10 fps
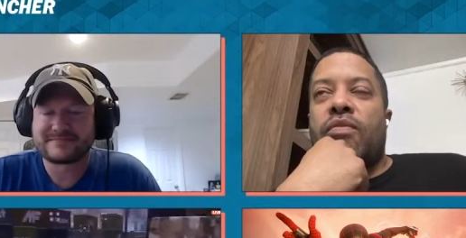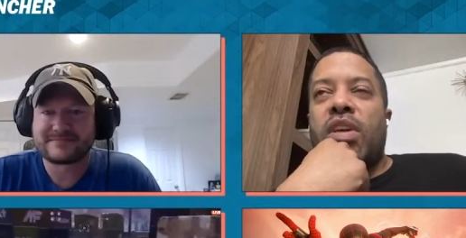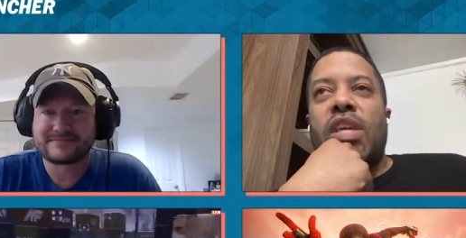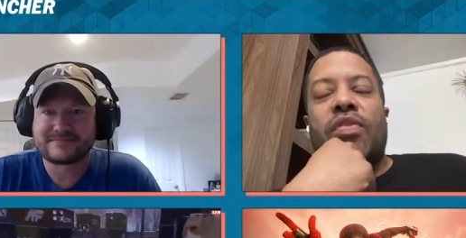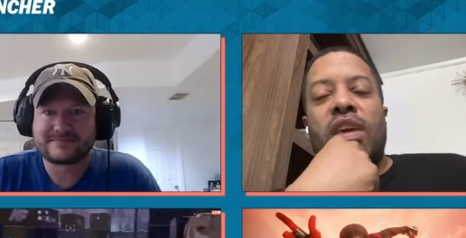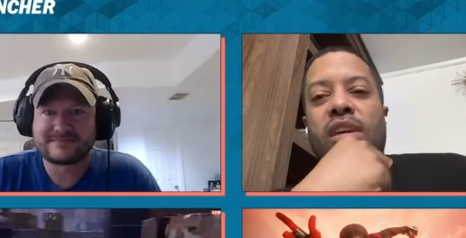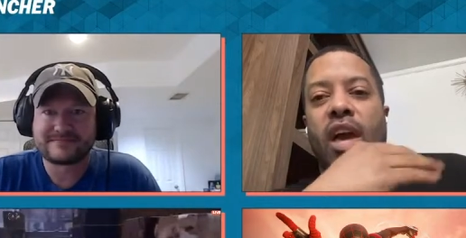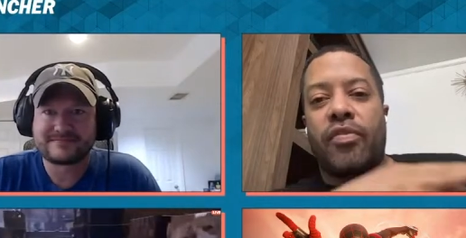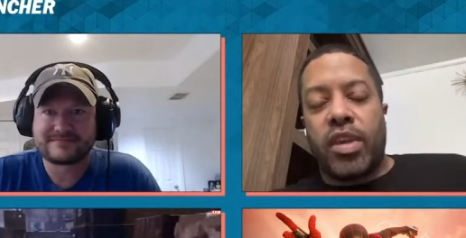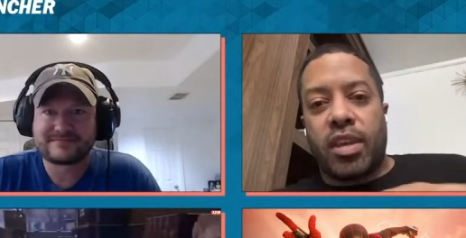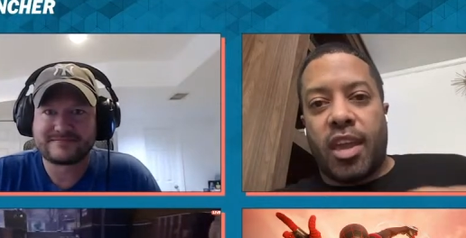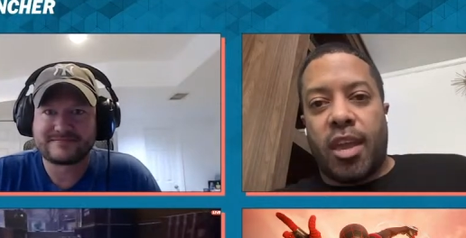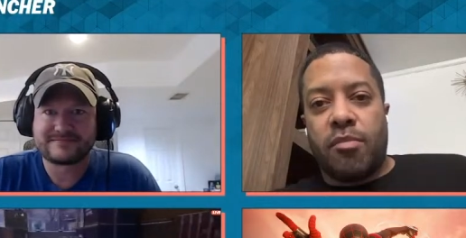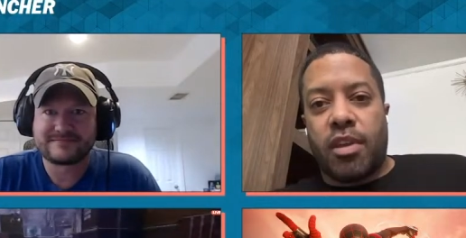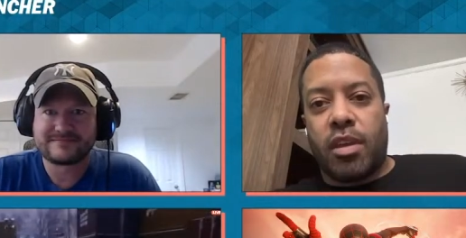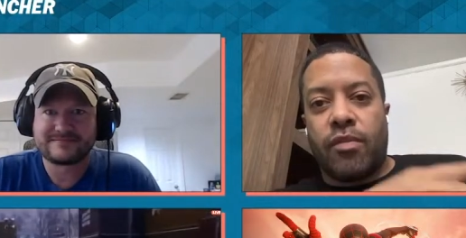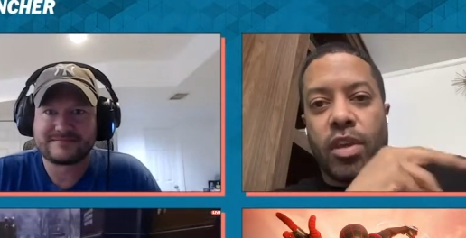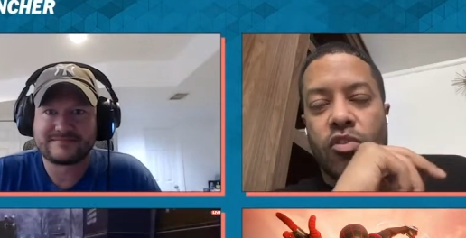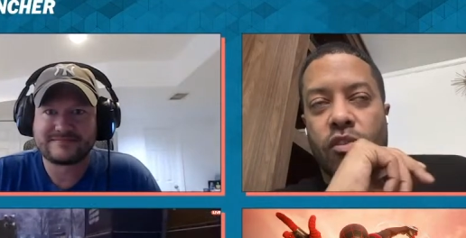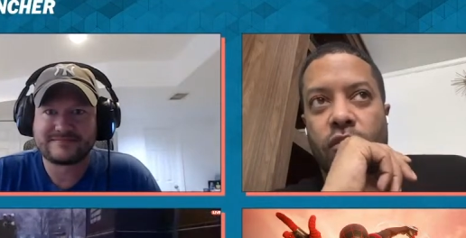Speaker 1: if anything, I think games like
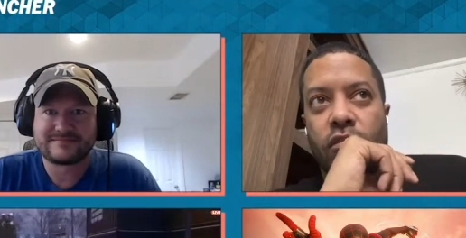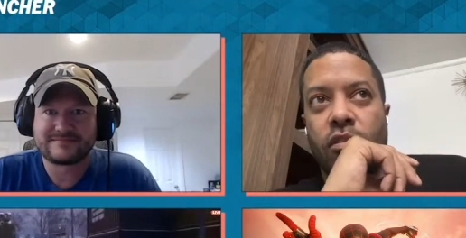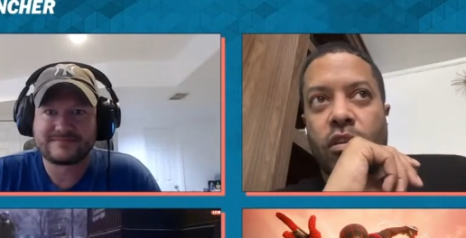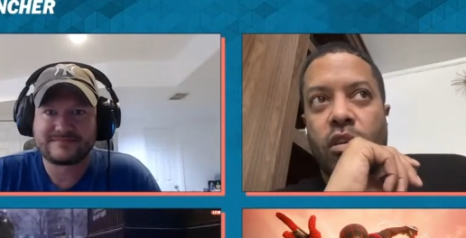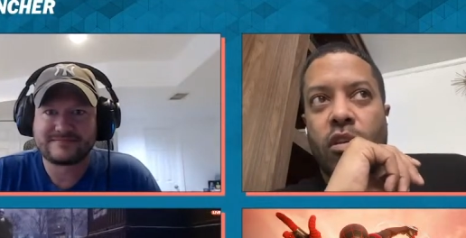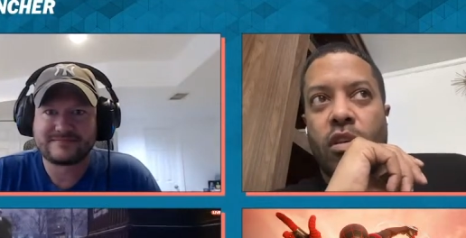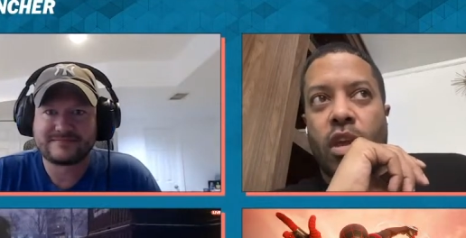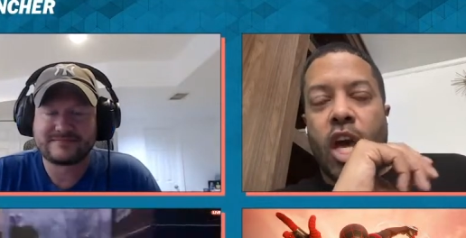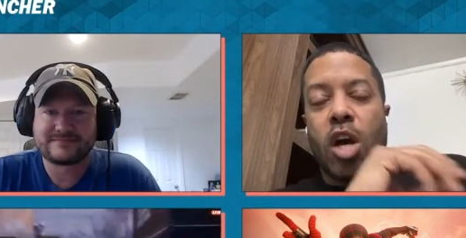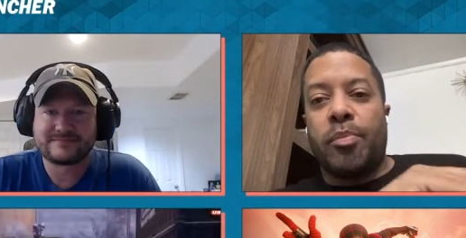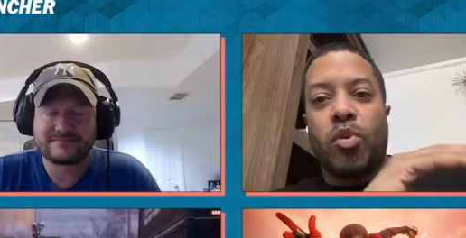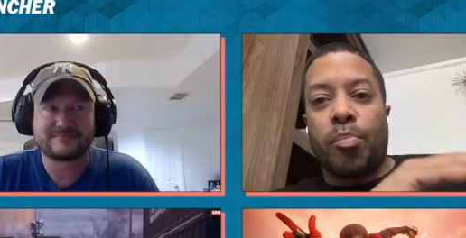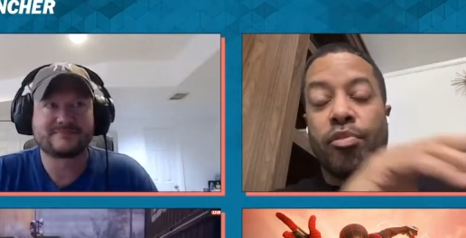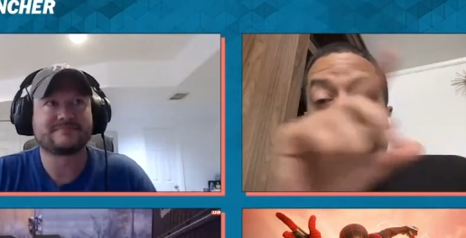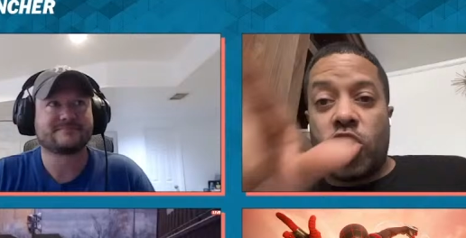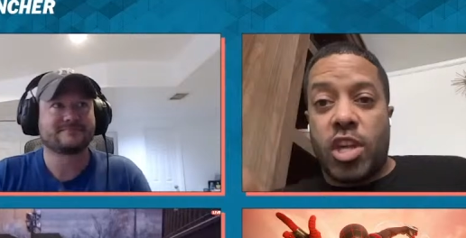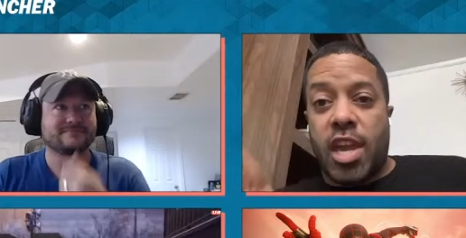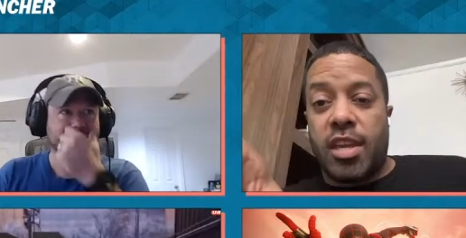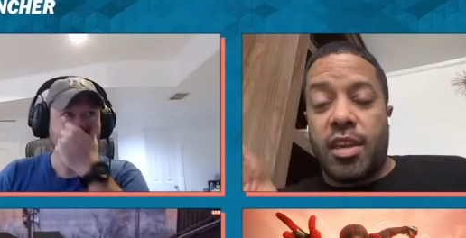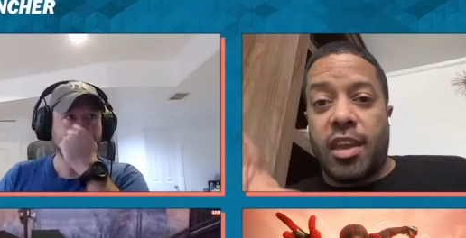Avengers help you
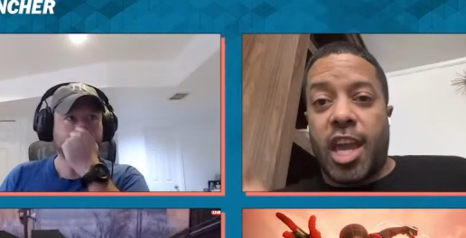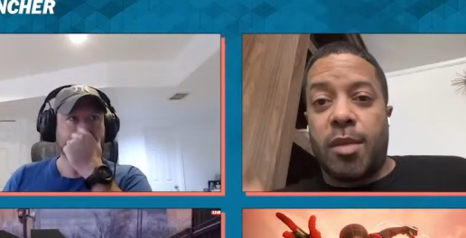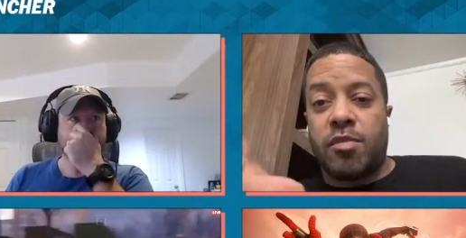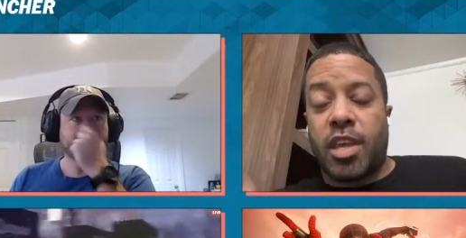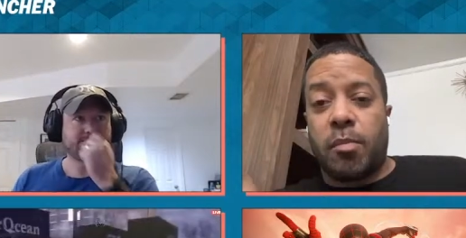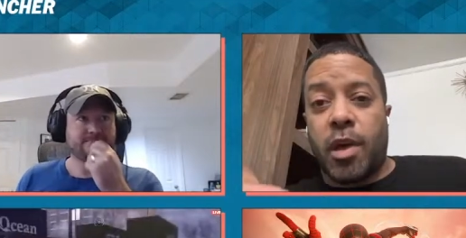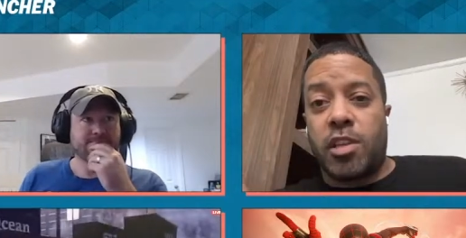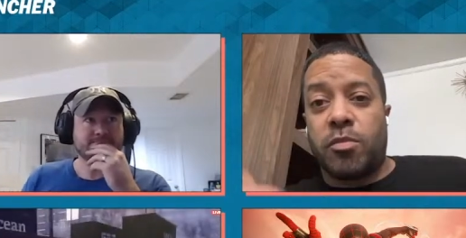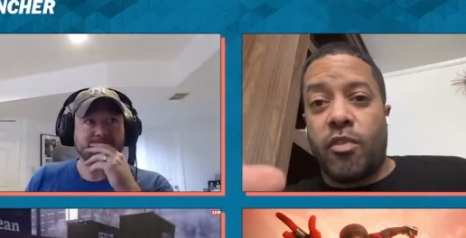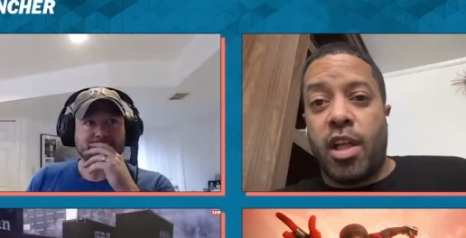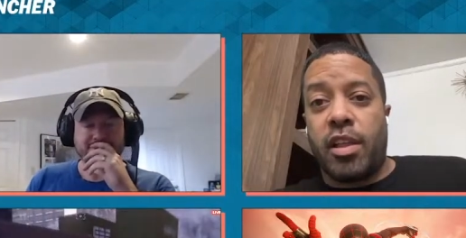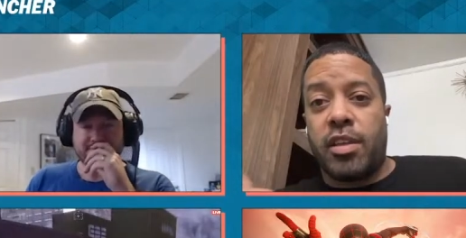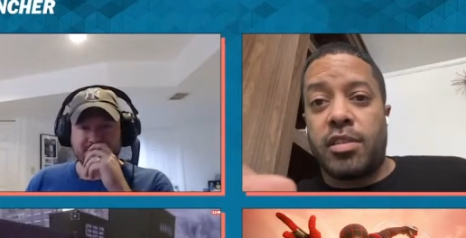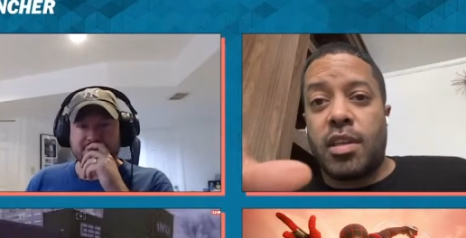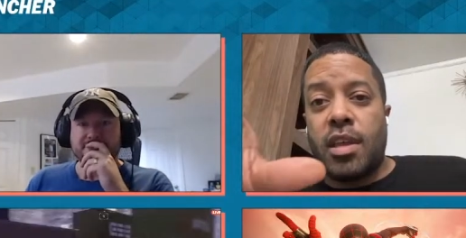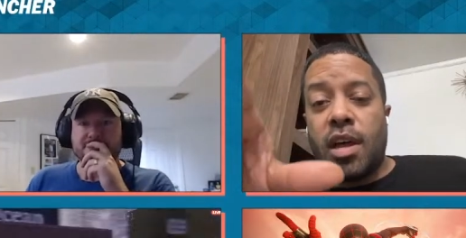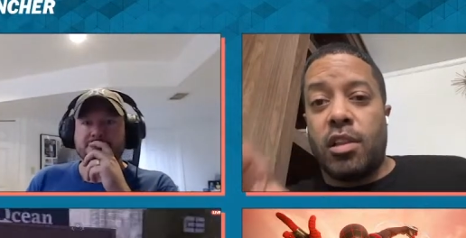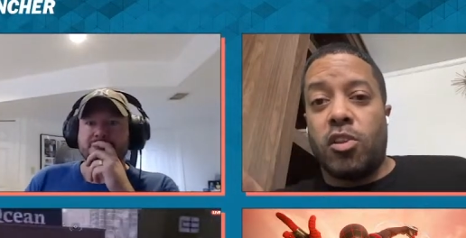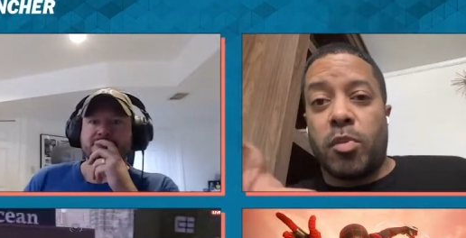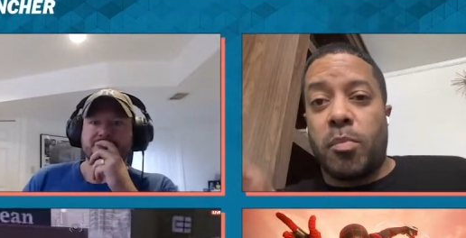appreciate games like Miles Morales
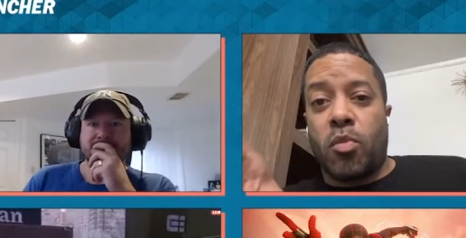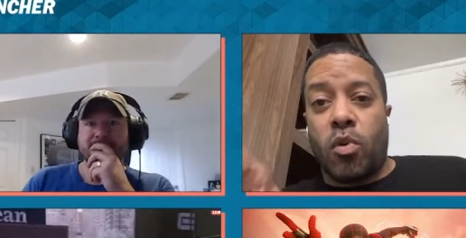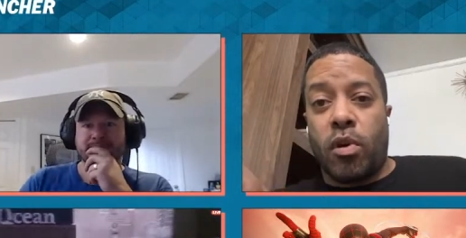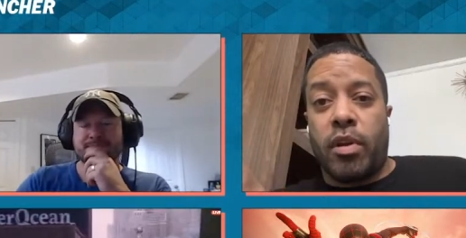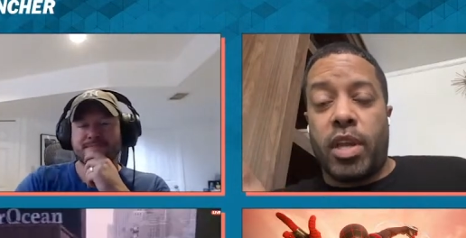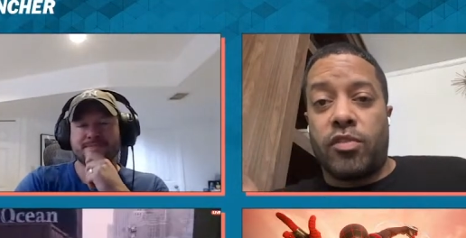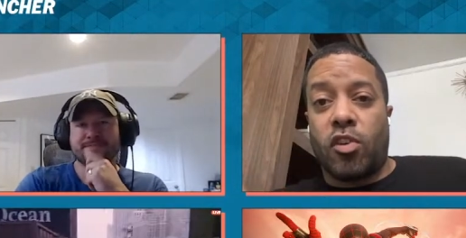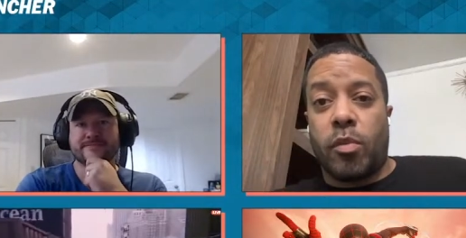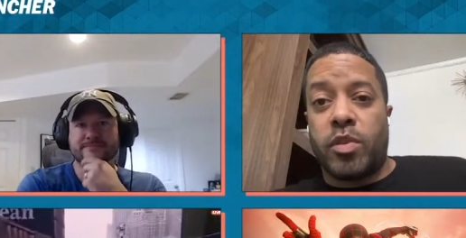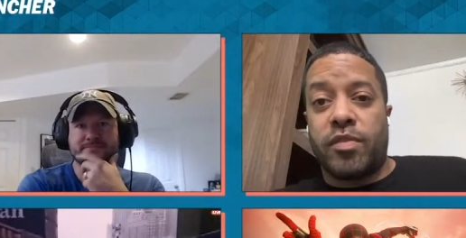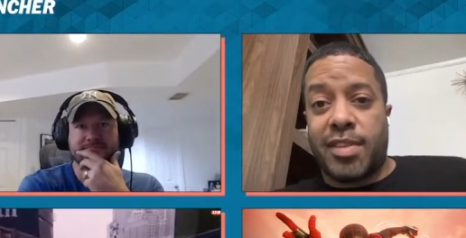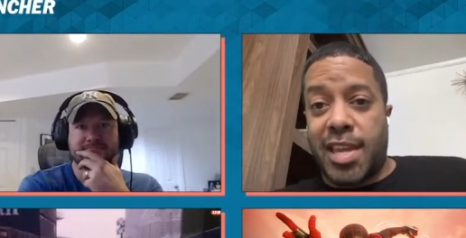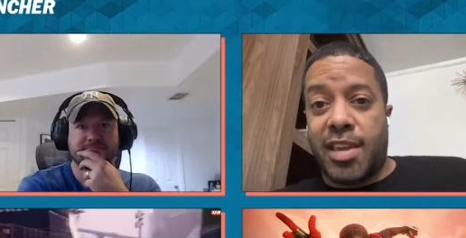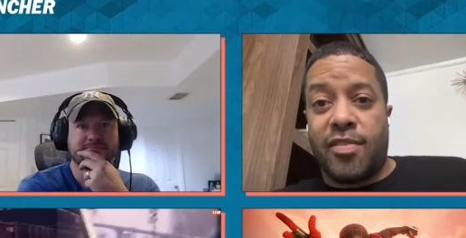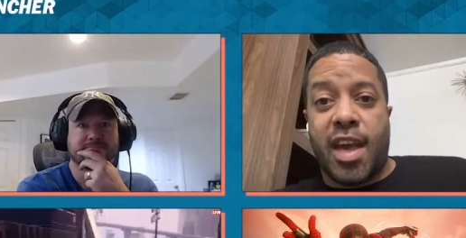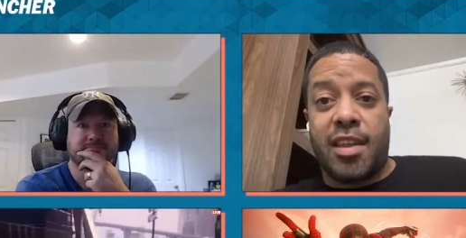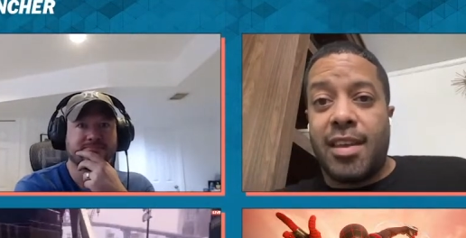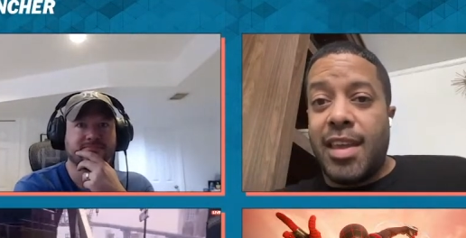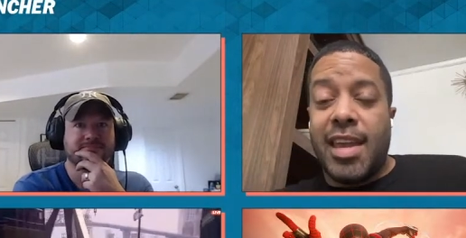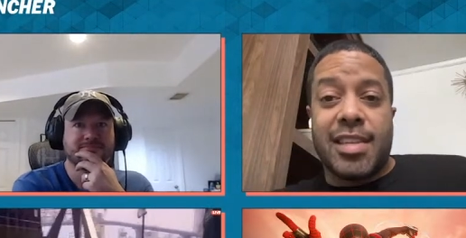a little bit more in terms of seeing
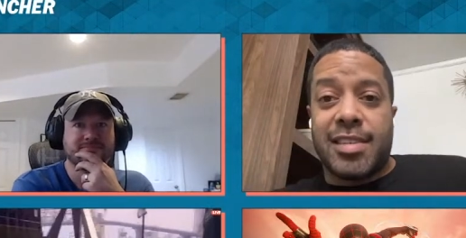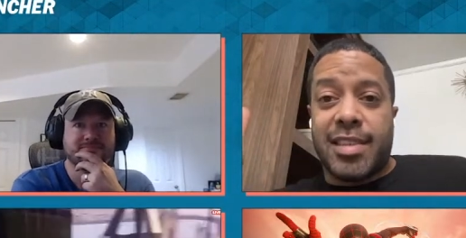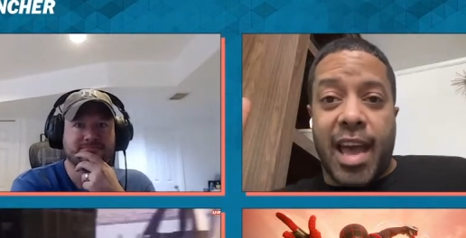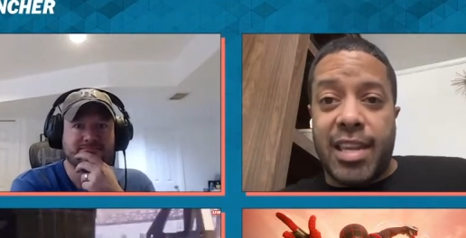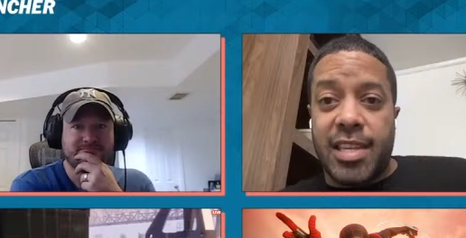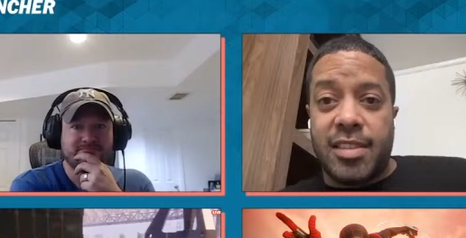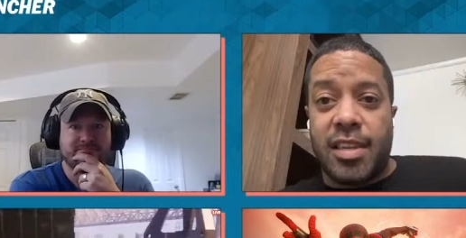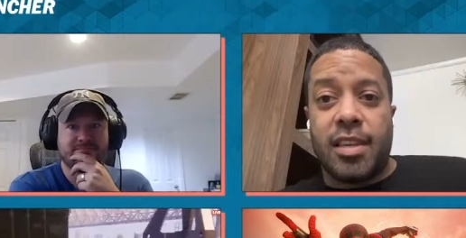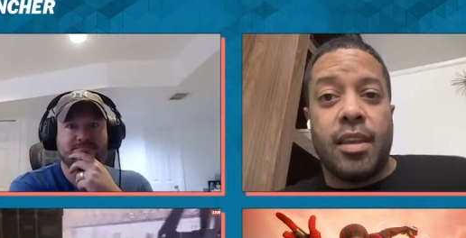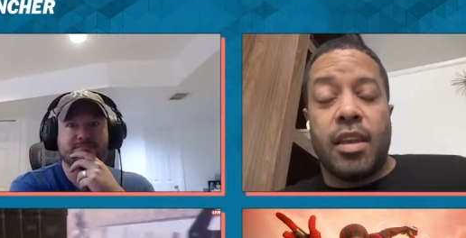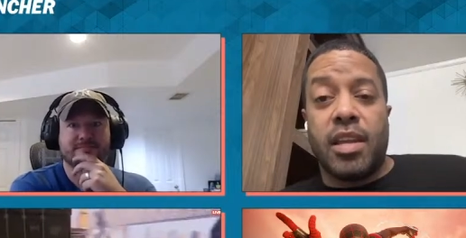that it's not easy.